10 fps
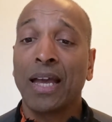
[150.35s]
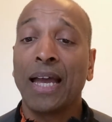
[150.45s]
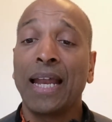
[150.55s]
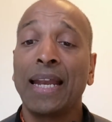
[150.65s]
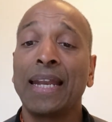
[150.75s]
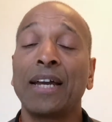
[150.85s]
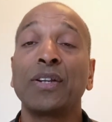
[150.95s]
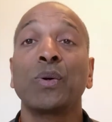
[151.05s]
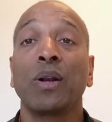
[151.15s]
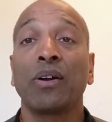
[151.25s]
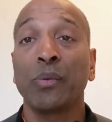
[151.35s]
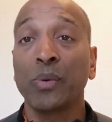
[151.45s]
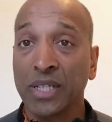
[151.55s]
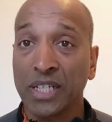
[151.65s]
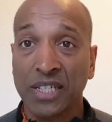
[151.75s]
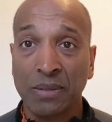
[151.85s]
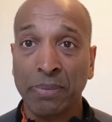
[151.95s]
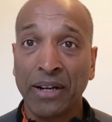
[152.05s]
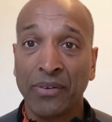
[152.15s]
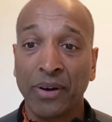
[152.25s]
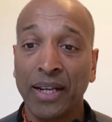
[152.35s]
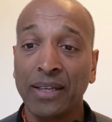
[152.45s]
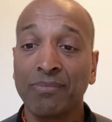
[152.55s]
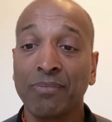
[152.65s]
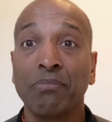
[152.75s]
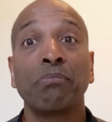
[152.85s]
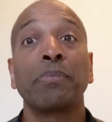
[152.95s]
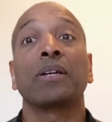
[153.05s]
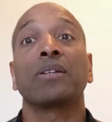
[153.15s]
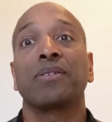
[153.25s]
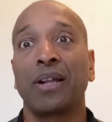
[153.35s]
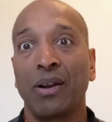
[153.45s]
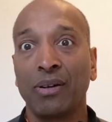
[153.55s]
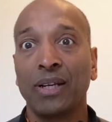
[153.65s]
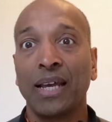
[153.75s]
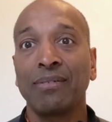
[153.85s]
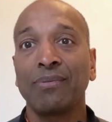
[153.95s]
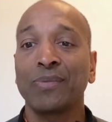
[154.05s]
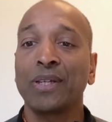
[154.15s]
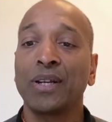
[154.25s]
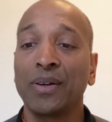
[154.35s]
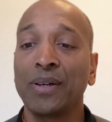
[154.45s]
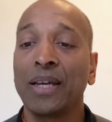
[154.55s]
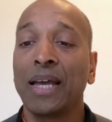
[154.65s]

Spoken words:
And I do a lot of resistance band training because of the lockdown, you know.